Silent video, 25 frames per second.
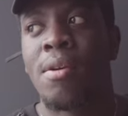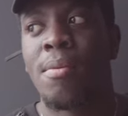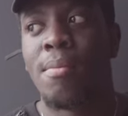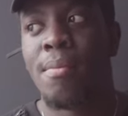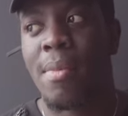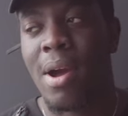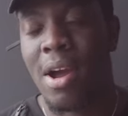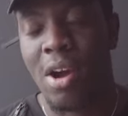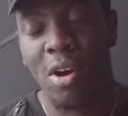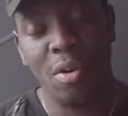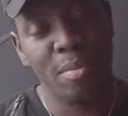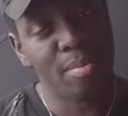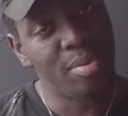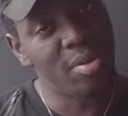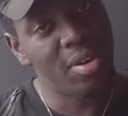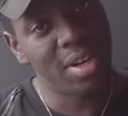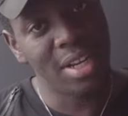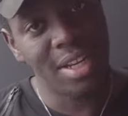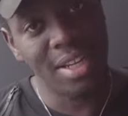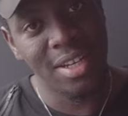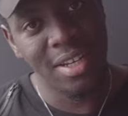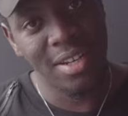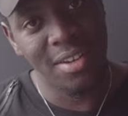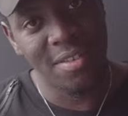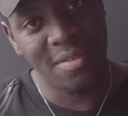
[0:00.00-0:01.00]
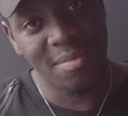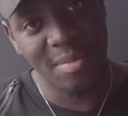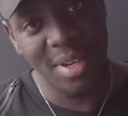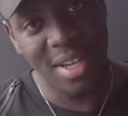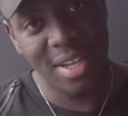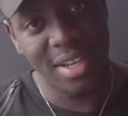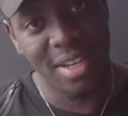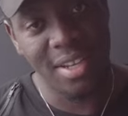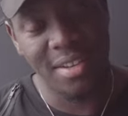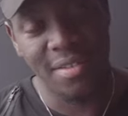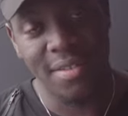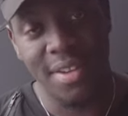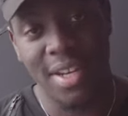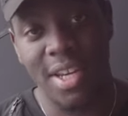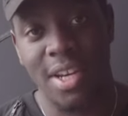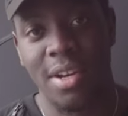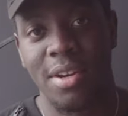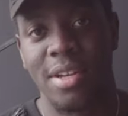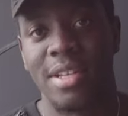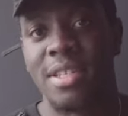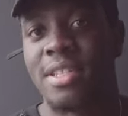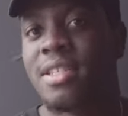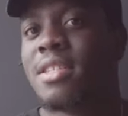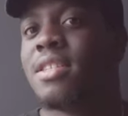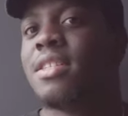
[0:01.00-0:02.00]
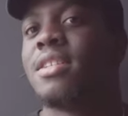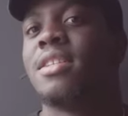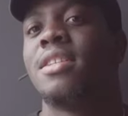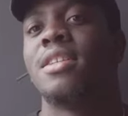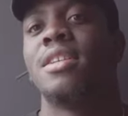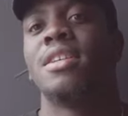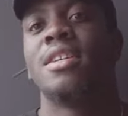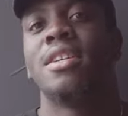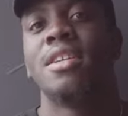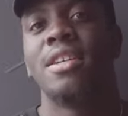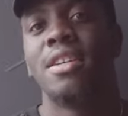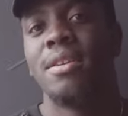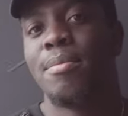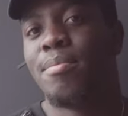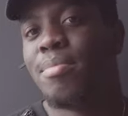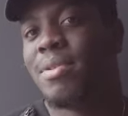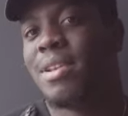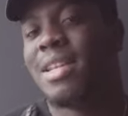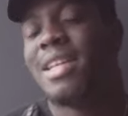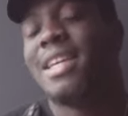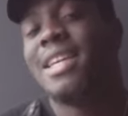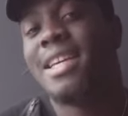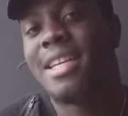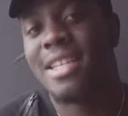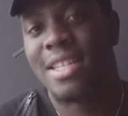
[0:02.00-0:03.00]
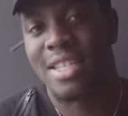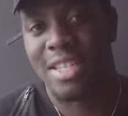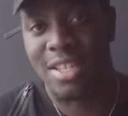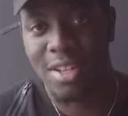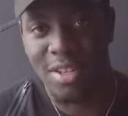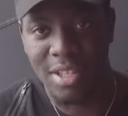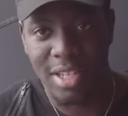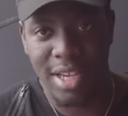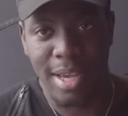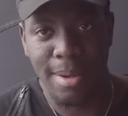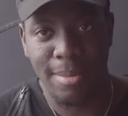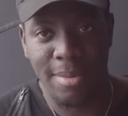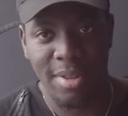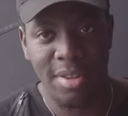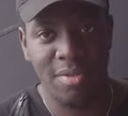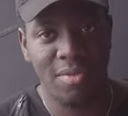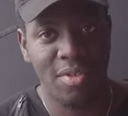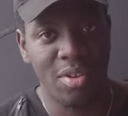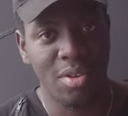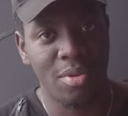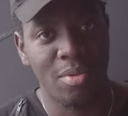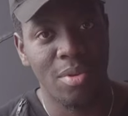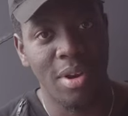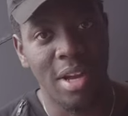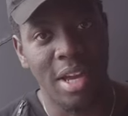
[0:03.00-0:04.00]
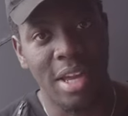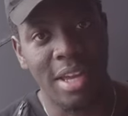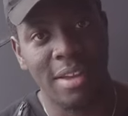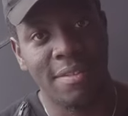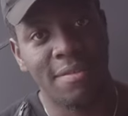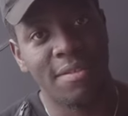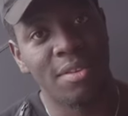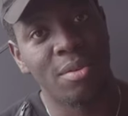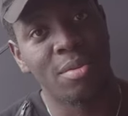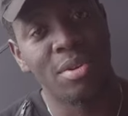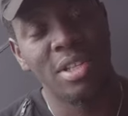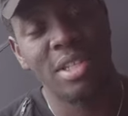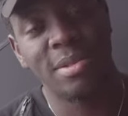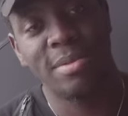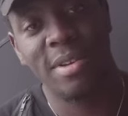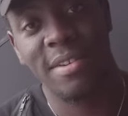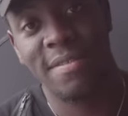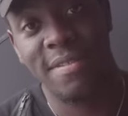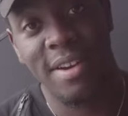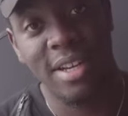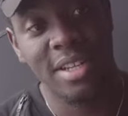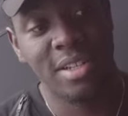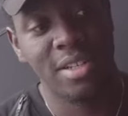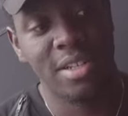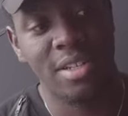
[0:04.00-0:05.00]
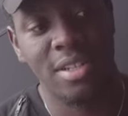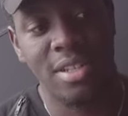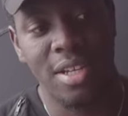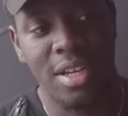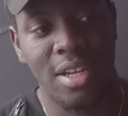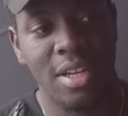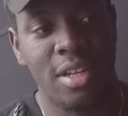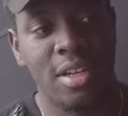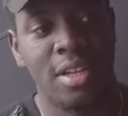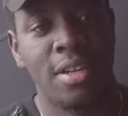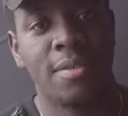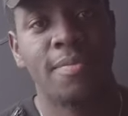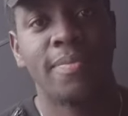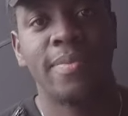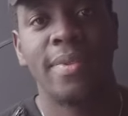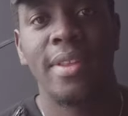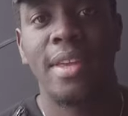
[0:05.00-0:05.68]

my whole point of making this video is, please don't take me the wrong way. If you want to be a fashion designer,